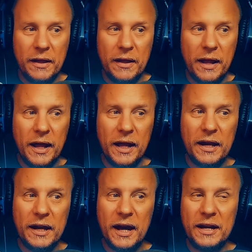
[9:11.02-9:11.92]
And
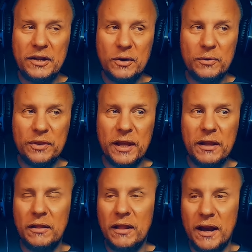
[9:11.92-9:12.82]
I don't think a
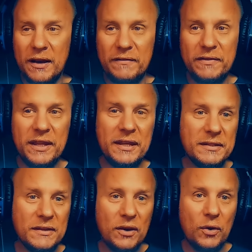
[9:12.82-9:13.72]
lot of
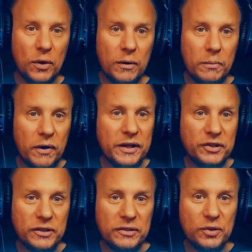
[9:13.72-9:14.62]
these
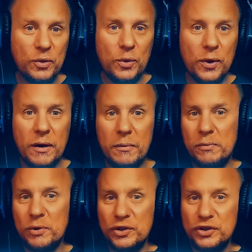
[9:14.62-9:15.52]
corporations who are
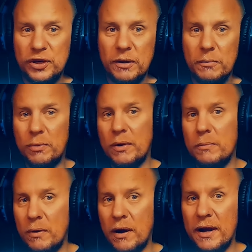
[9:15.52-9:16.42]
pushing
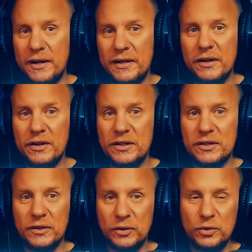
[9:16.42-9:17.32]
proprietary
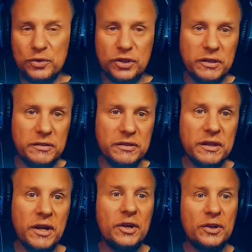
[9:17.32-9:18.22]
solutions
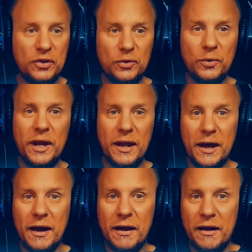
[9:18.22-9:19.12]
to
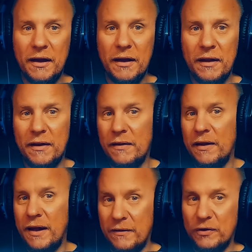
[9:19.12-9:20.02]
AI
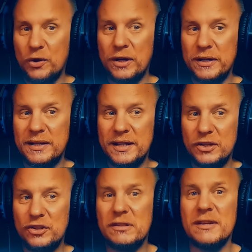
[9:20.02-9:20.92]
have good
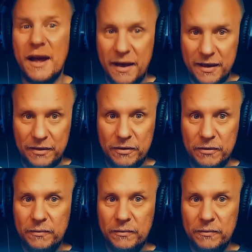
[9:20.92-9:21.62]
intentions either.